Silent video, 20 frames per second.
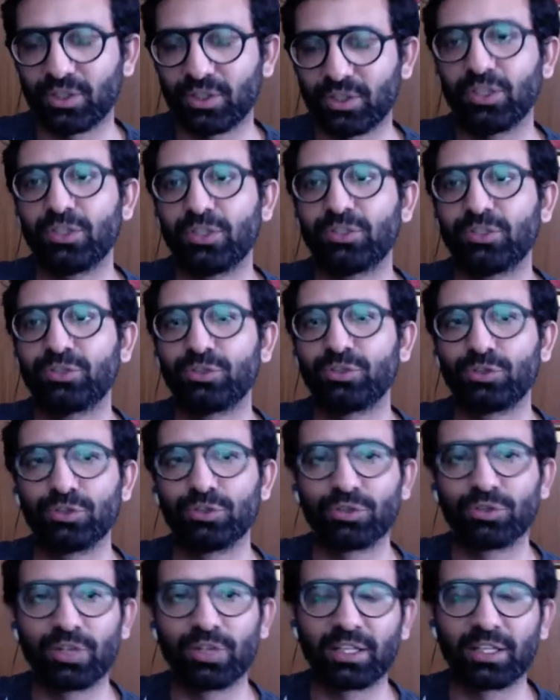So
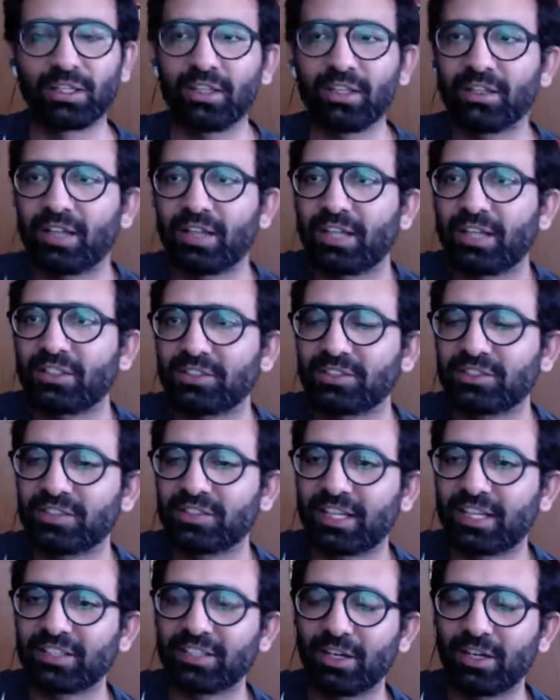I think
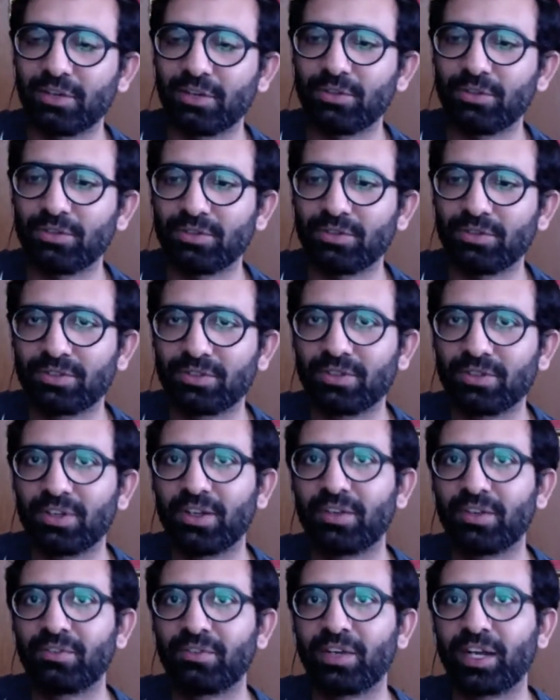that's how
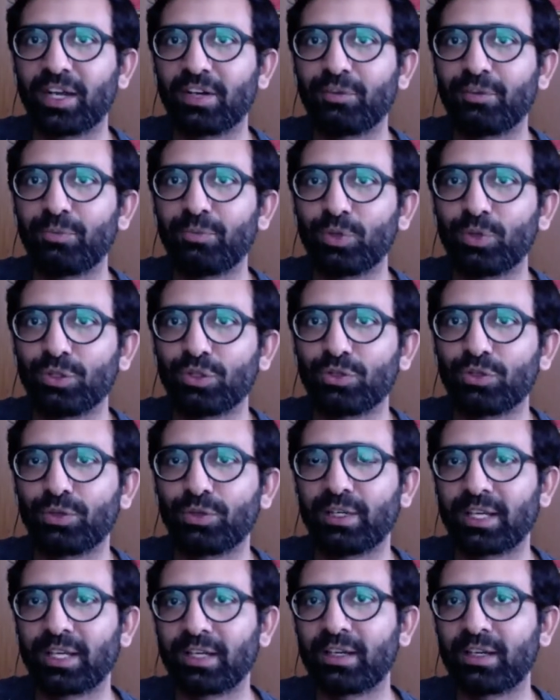we kind of pulled through it.
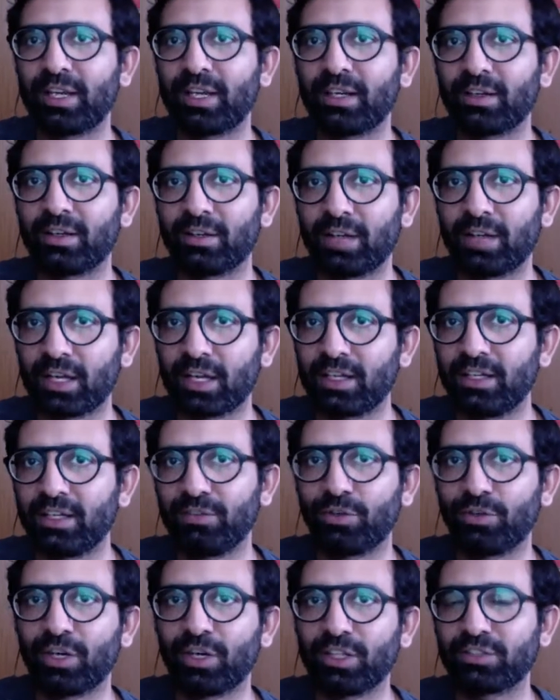And like, luckily for
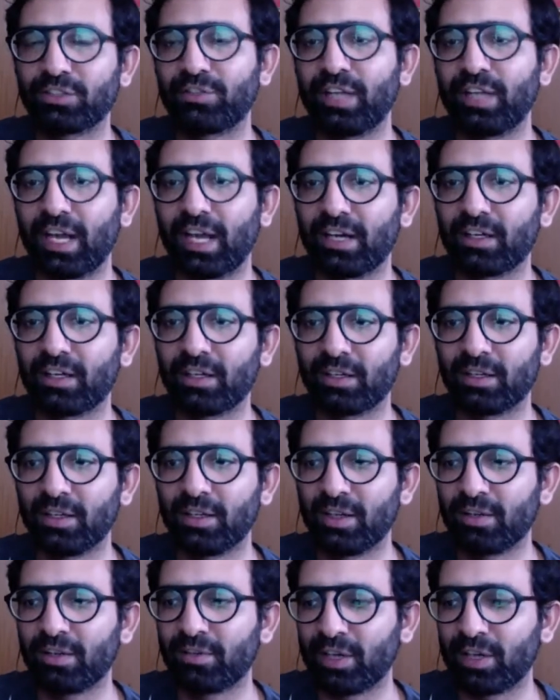us, we are
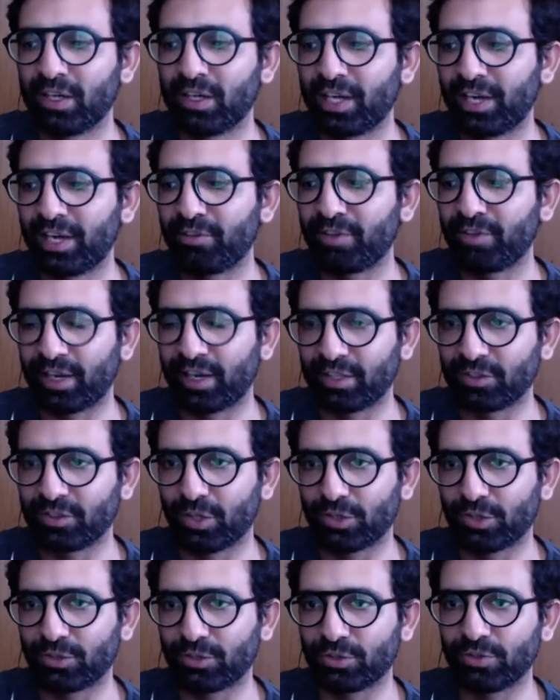great friends
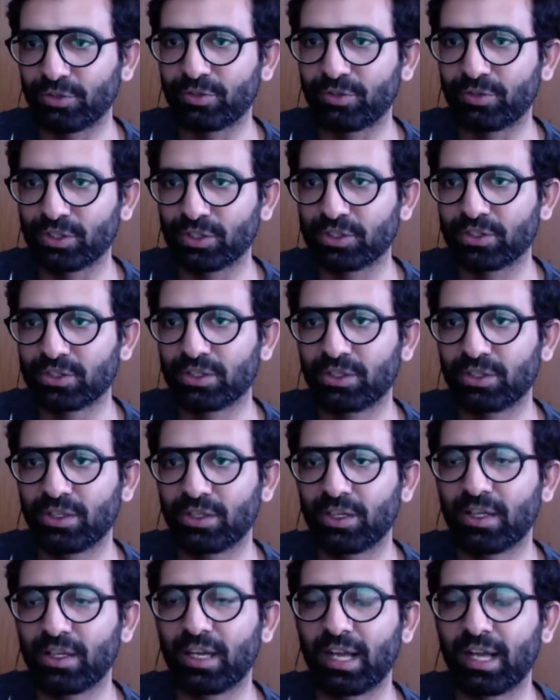also first,
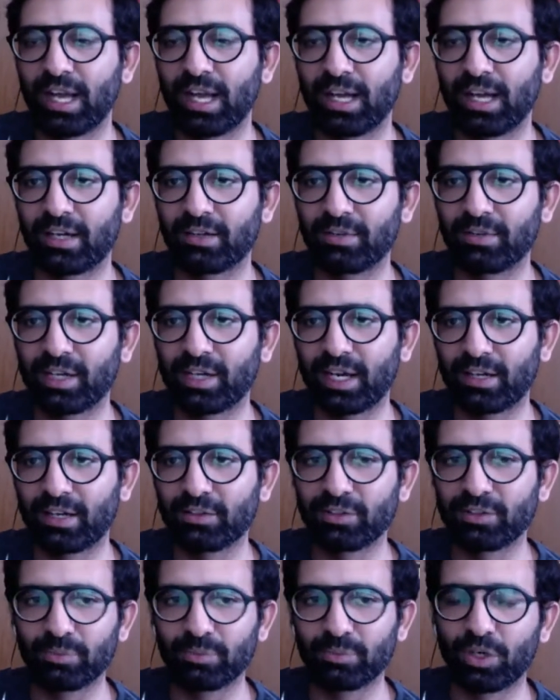and we kind of
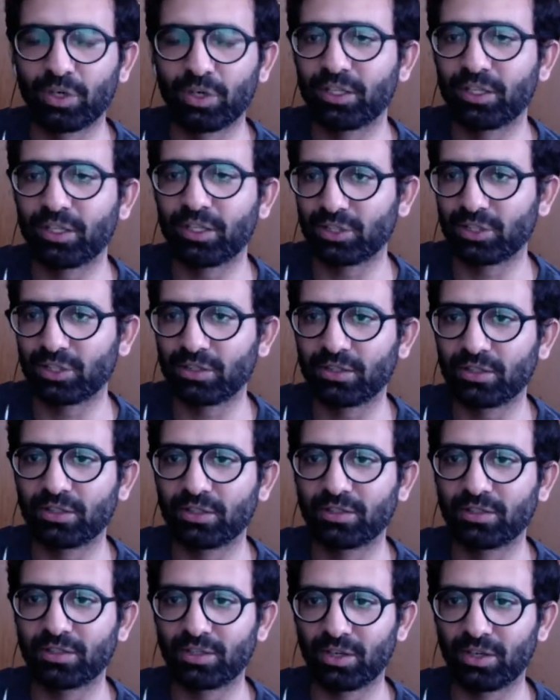supported each other
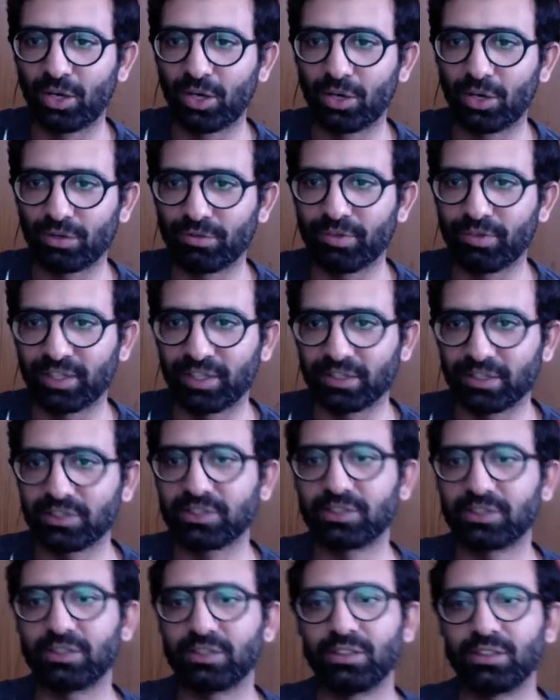in a lot of ways.
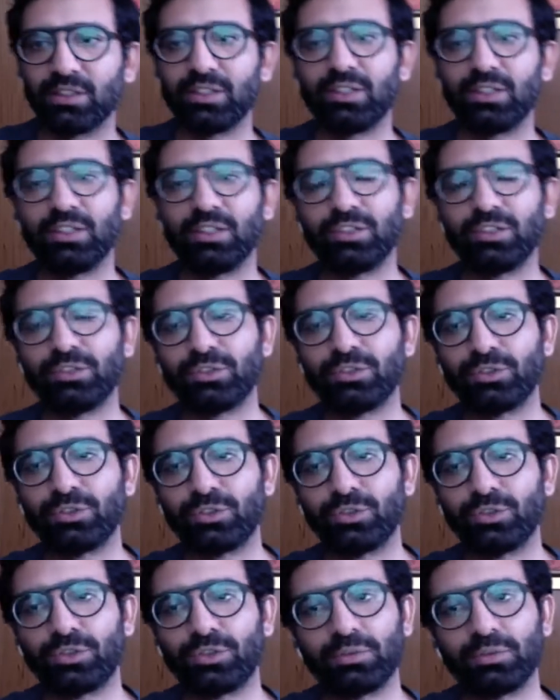
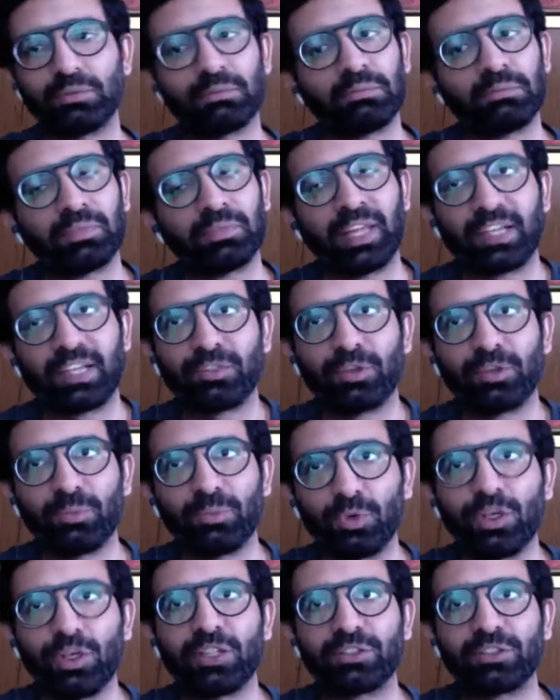So that's what pulled
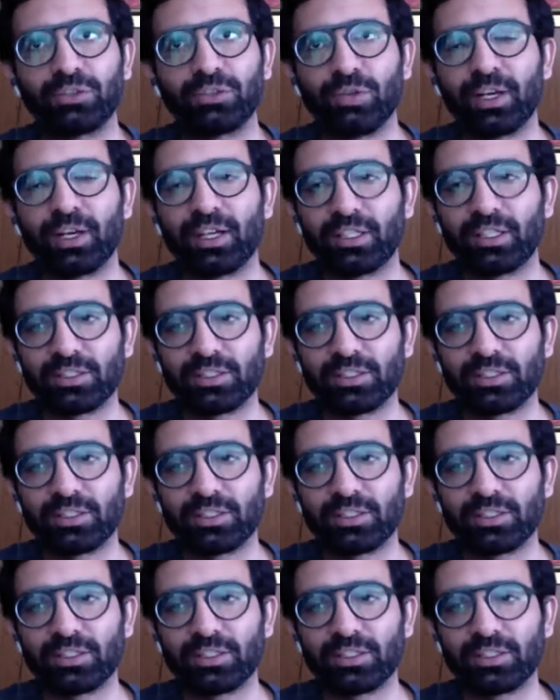us through, I guess.